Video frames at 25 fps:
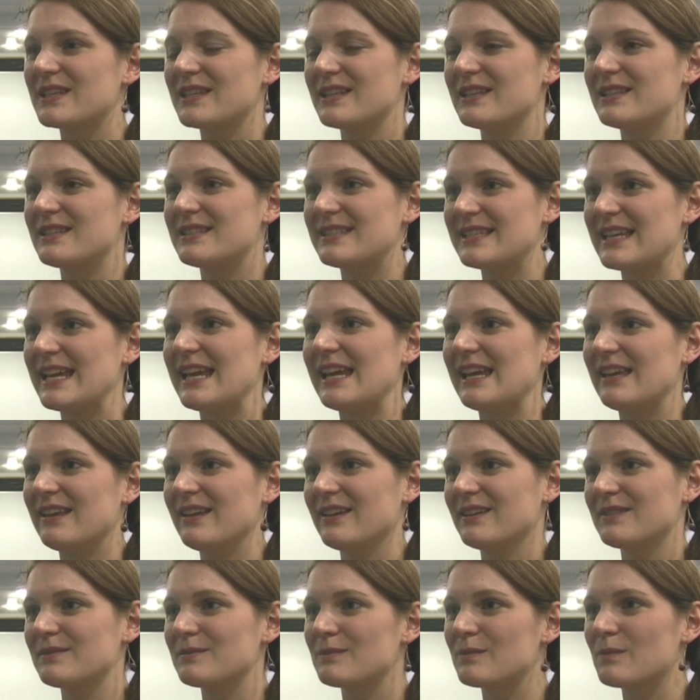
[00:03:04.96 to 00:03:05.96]
to see
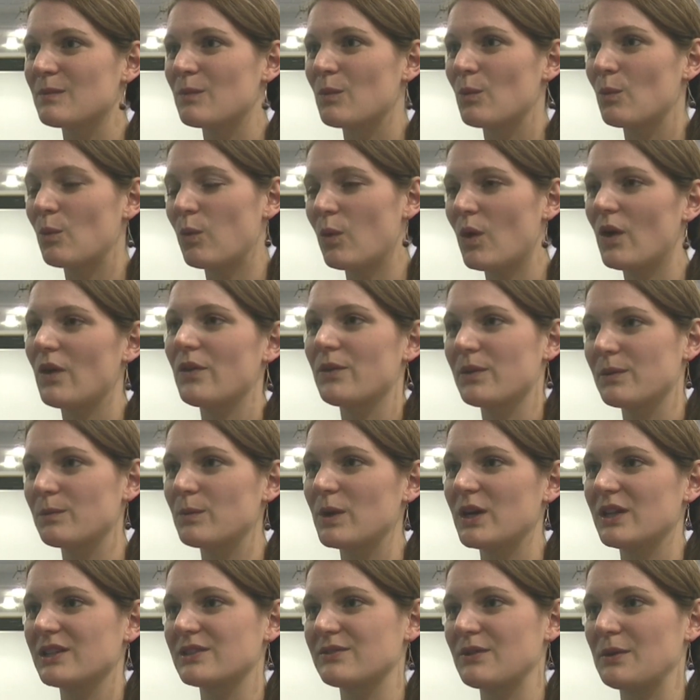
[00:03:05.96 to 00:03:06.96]
what
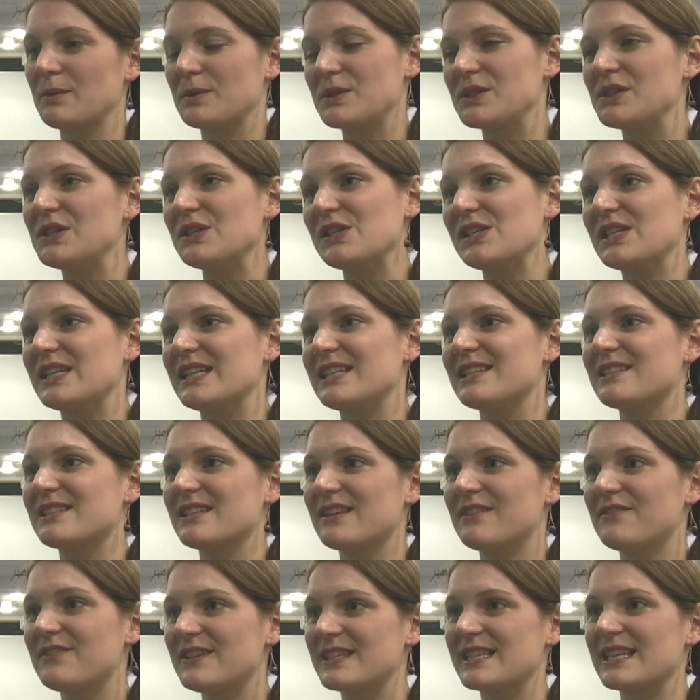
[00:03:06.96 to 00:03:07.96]
world of opportunities
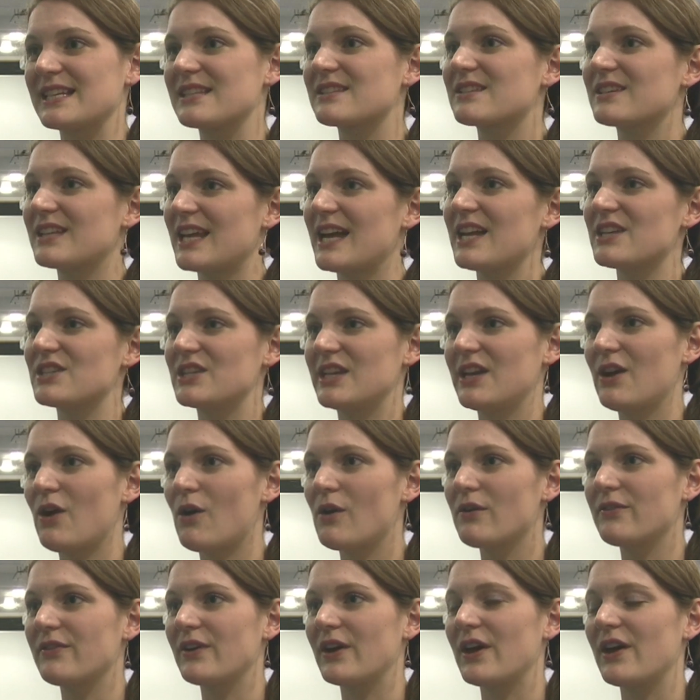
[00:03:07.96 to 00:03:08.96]
that physics could actually
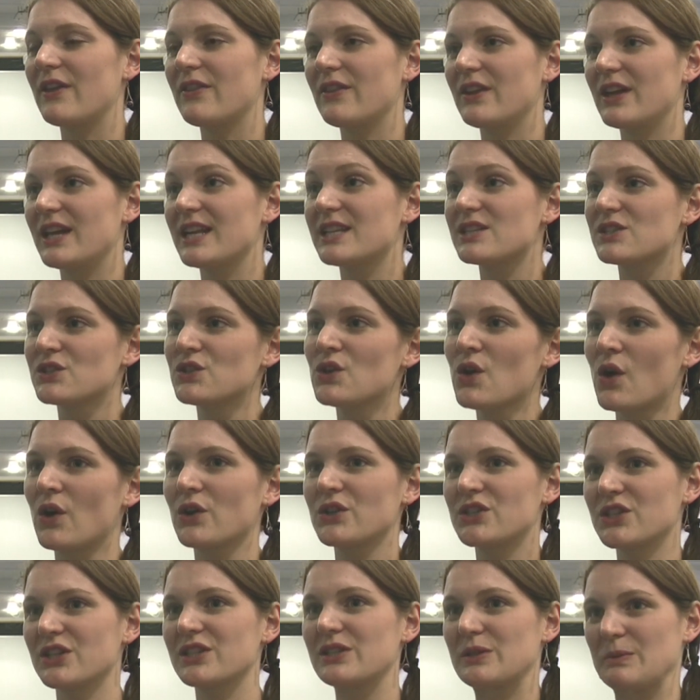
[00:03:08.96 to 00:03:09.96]
offer and that it's
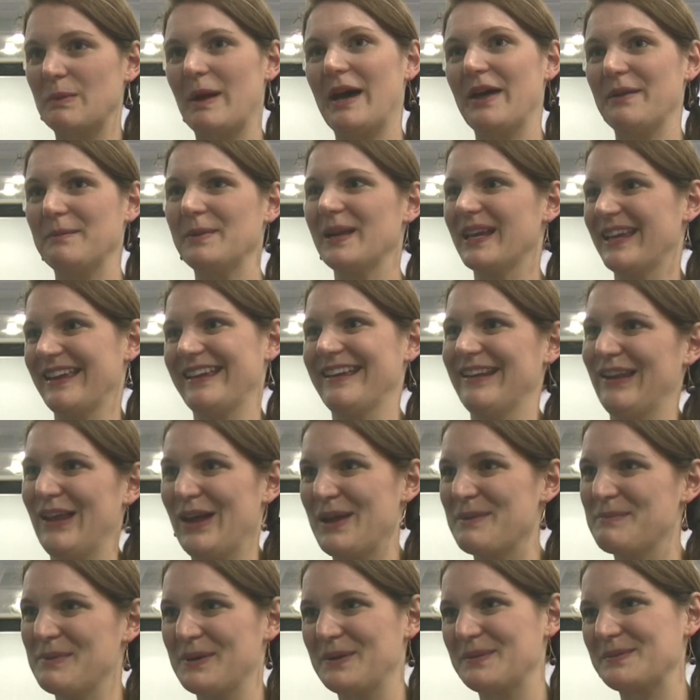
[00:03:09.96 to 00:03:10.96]
not just about plugging in
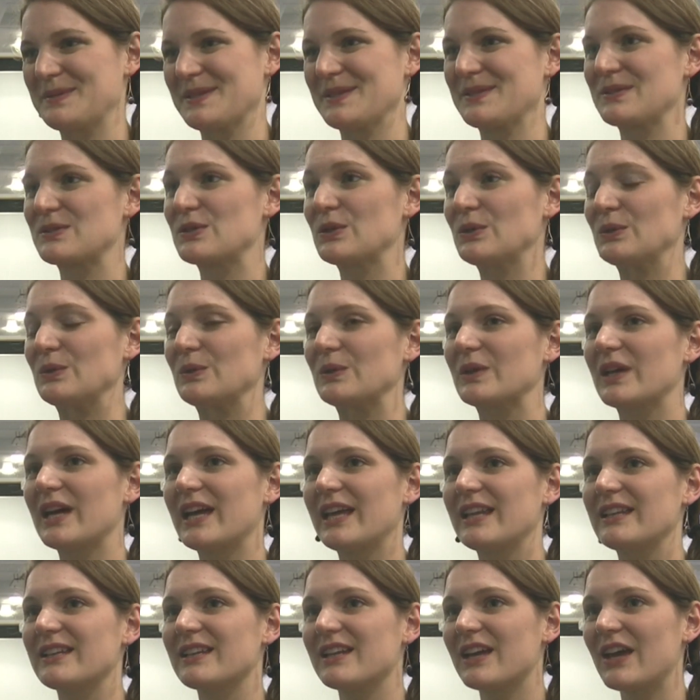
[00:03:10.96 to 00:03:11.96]
light bulbs at school
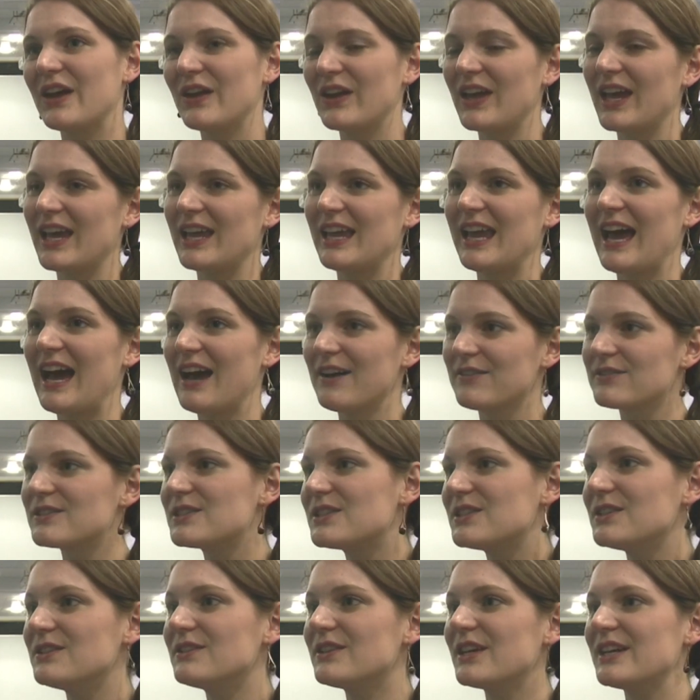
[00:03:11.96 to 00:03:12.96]
and okay you have
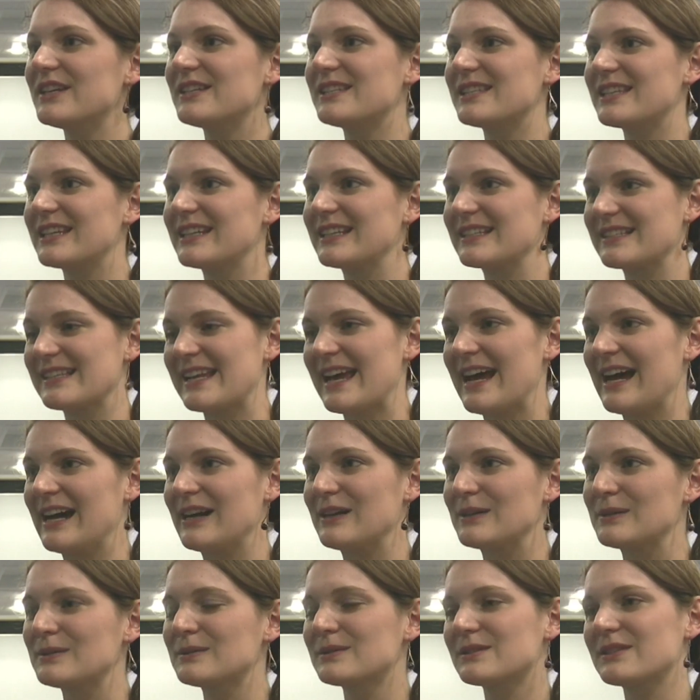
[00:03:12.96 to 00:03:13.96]
to do those things
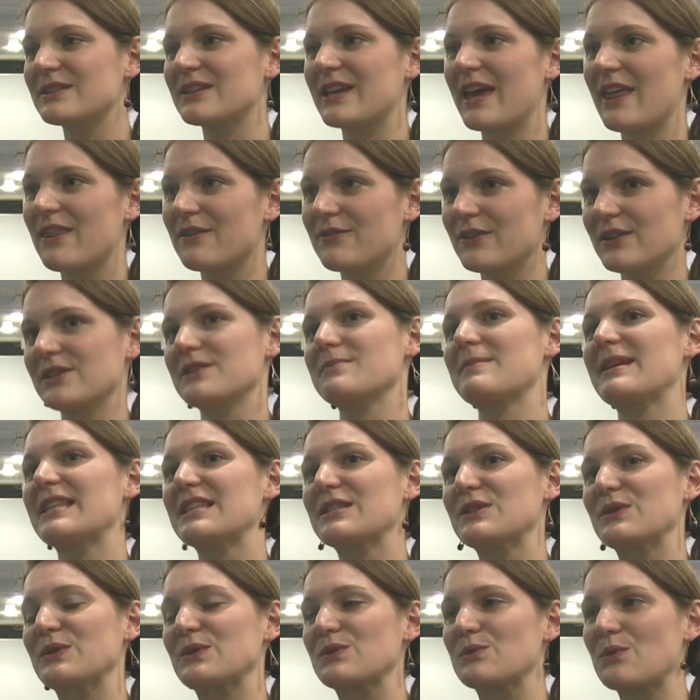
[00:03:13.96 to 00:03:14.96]
now to get the
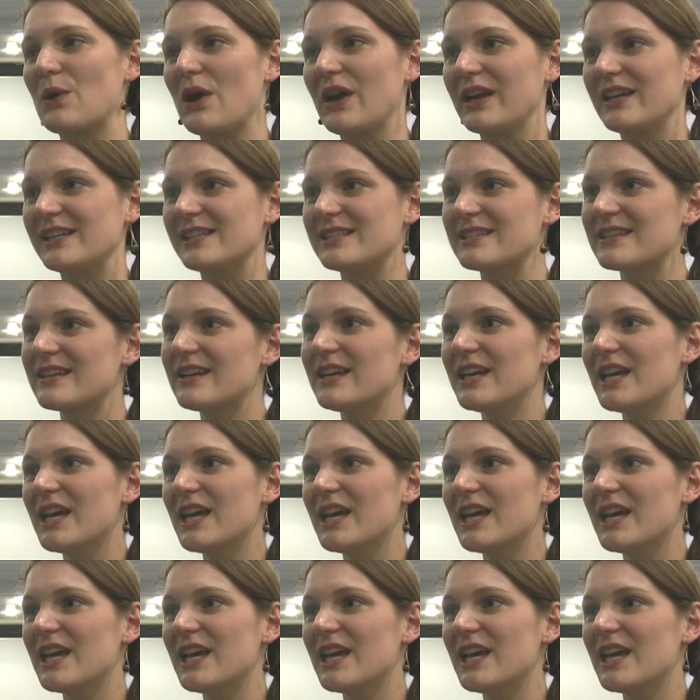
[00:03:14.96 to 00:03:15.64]
fundamentals right